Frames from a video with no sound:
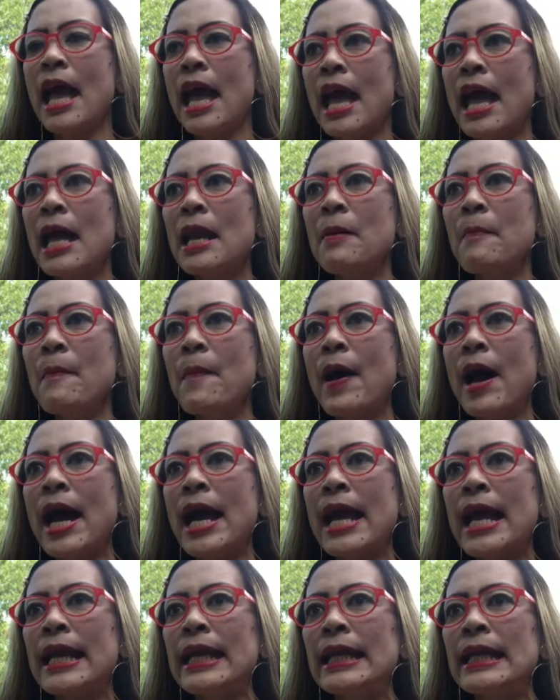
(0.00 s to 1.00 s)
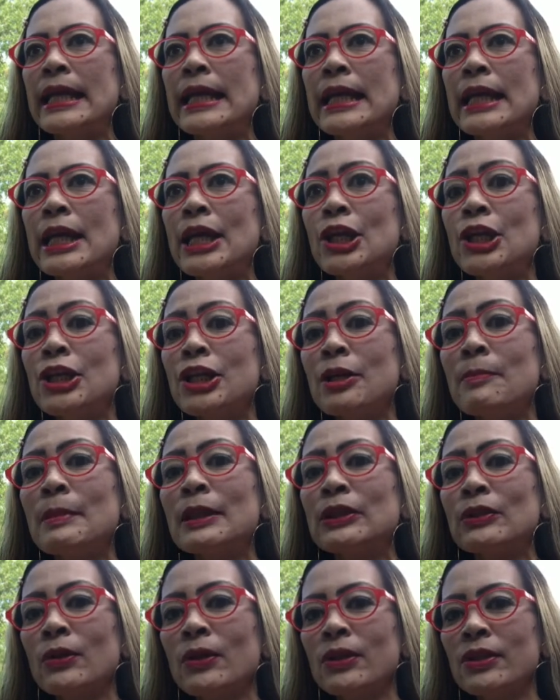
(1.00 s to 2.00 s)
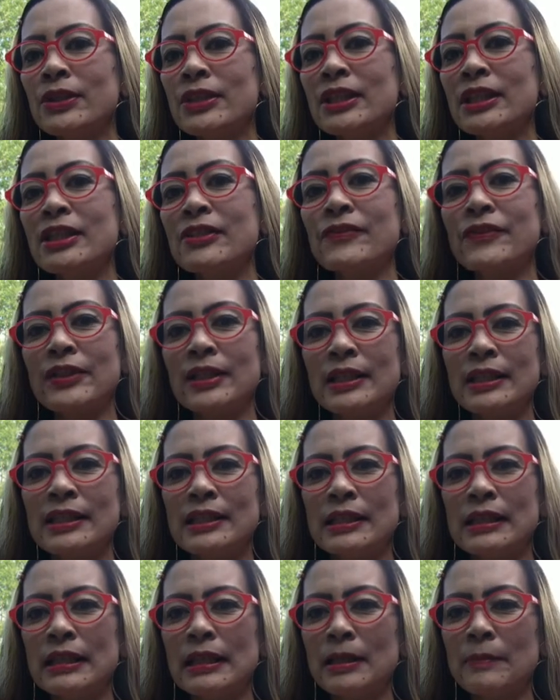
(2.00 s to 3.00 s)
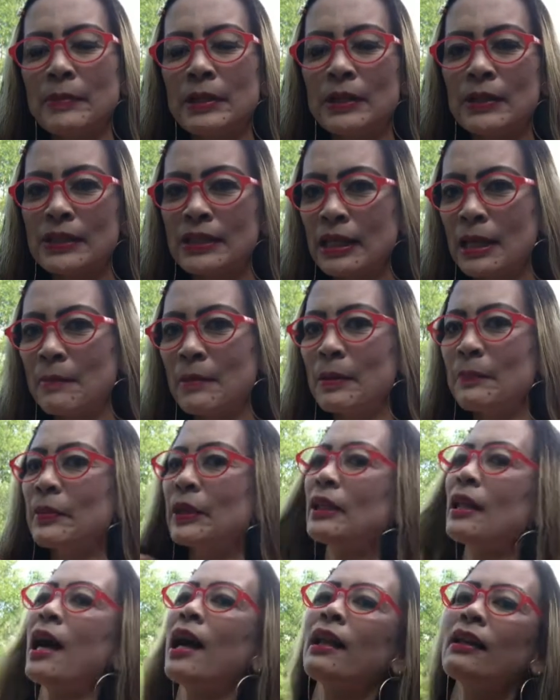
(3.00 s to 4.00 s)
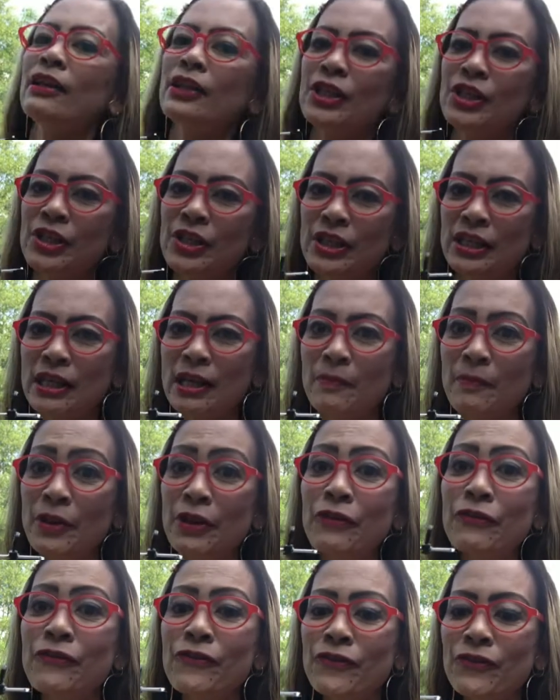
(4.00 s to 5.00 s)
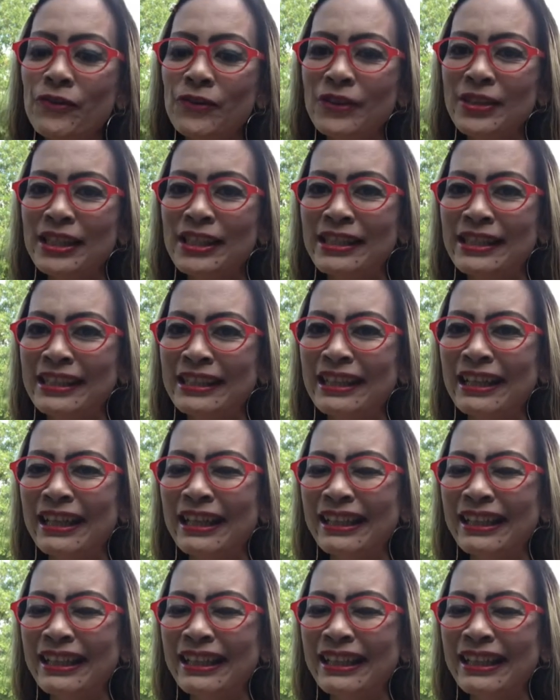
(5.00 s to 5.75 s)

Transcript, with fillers: And my dermatologist for the skin because I'm a bit allergy of the foods. Yeah.